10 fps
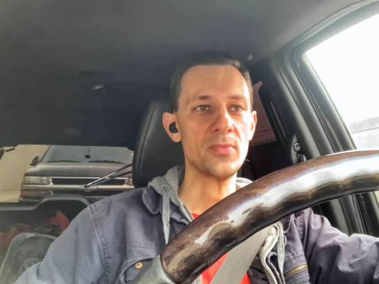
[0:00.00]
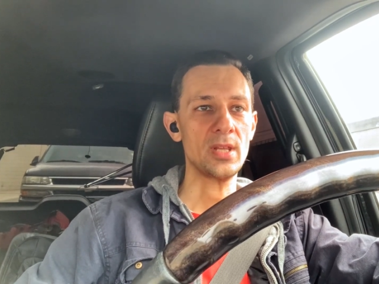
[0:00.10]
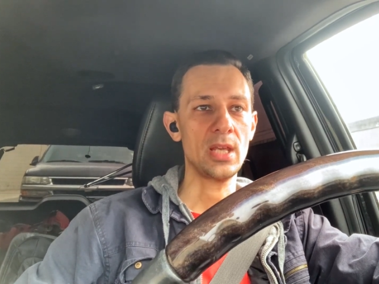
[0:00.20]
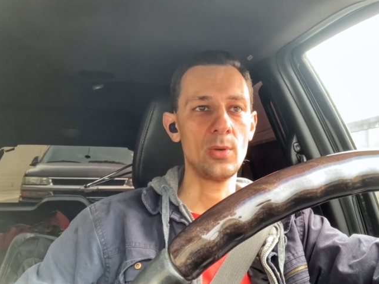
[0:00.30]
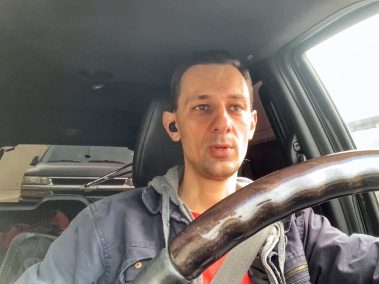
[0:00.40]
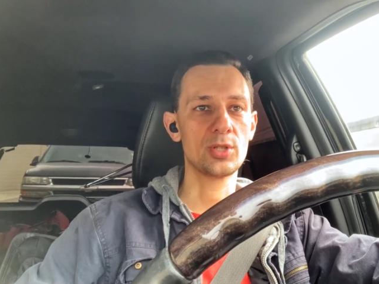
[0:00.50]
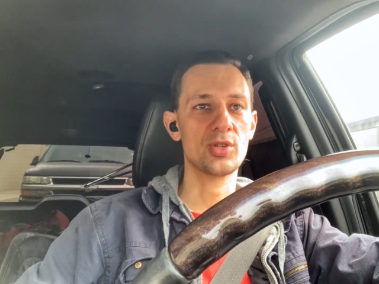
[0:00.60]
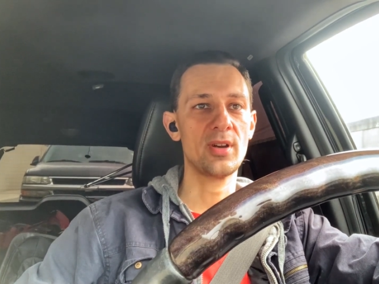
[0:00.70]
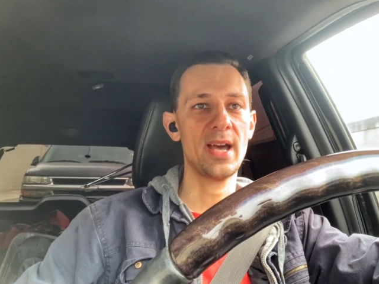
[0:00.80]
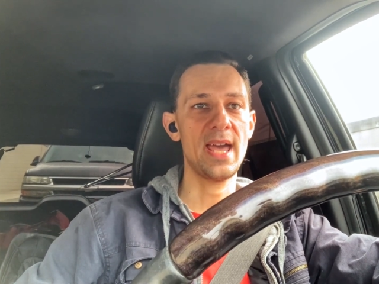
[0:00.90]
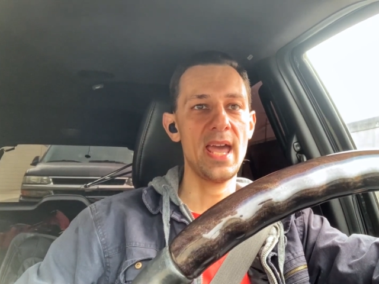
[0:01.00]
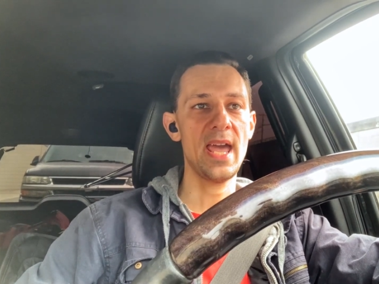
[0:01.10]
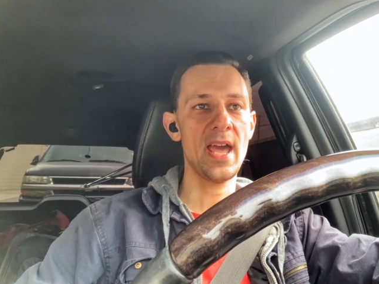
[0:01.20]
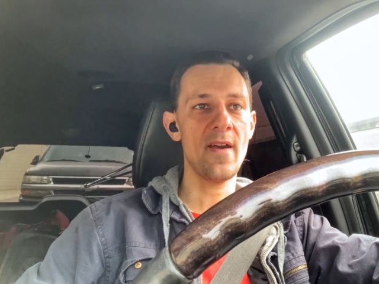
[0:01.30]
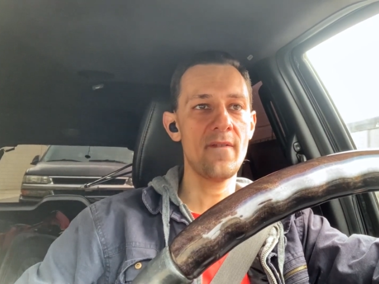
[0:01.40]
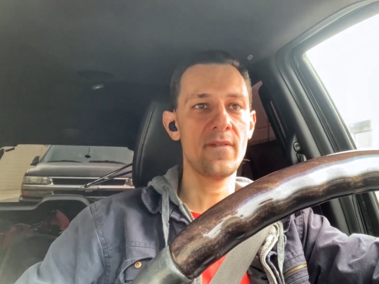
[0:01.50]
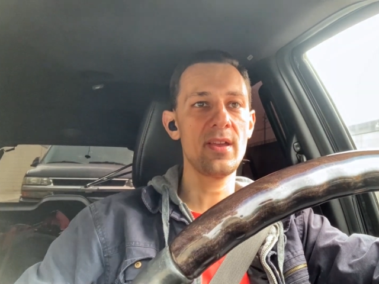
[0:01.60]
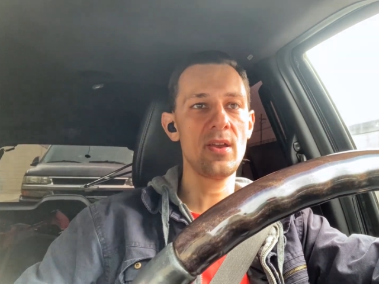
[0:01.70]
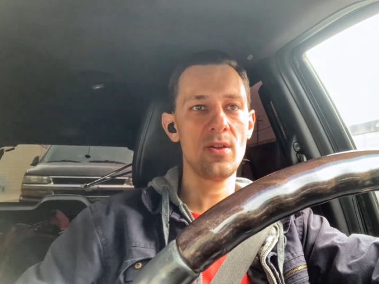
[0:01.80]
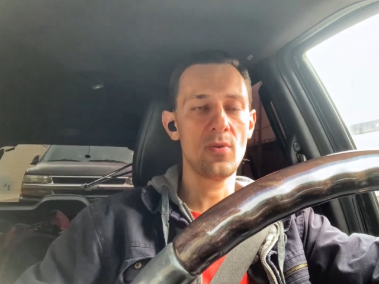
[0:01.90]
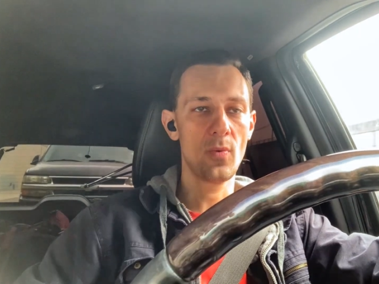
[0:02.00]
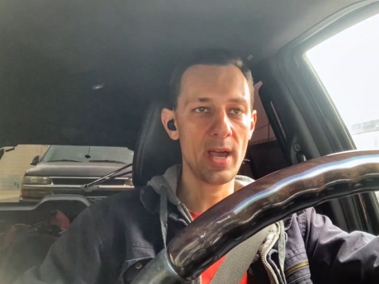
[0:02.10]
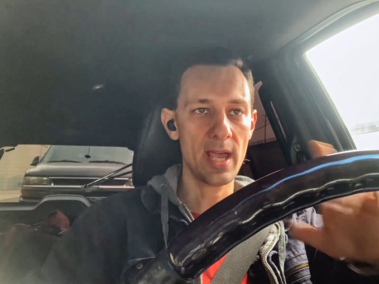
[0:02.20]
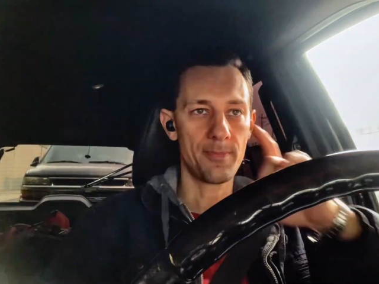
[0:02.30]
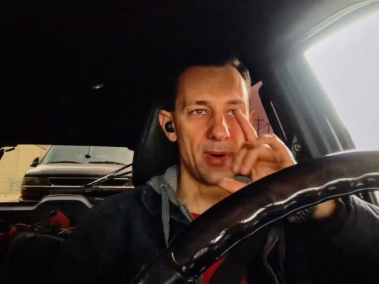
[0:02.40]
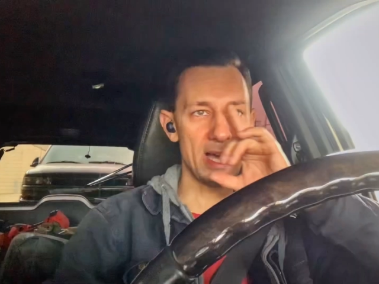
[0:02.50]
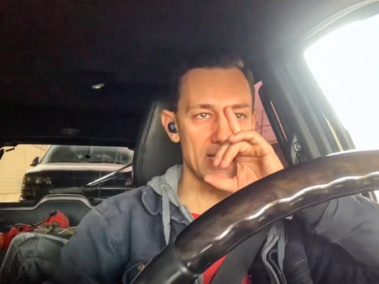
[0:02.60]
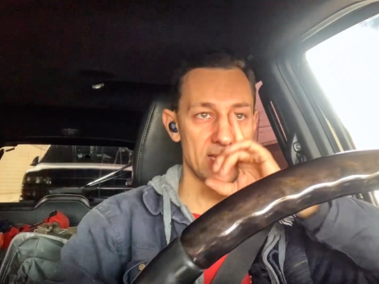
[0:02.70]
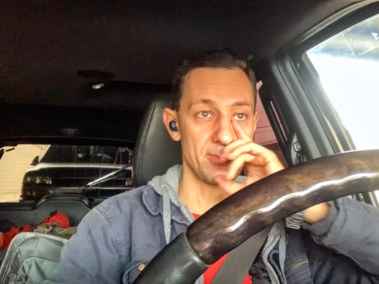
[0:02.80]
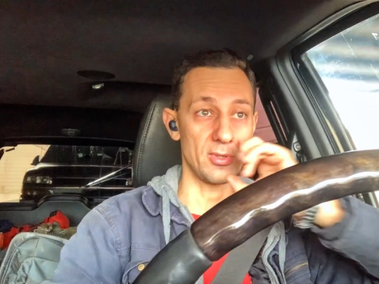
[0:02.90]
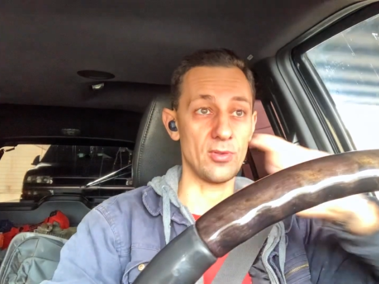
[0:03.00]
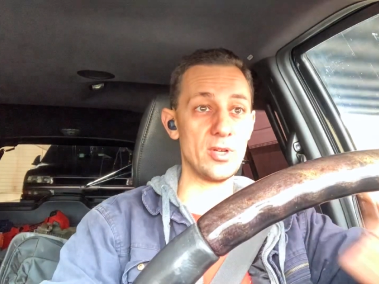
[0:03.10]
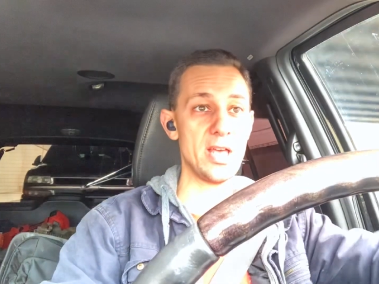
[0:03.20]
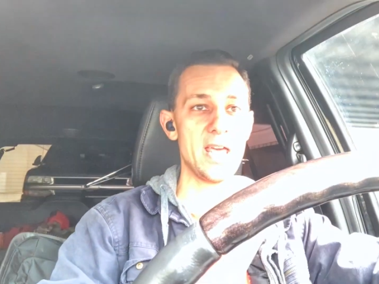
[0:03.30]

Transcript: He will try every way possible.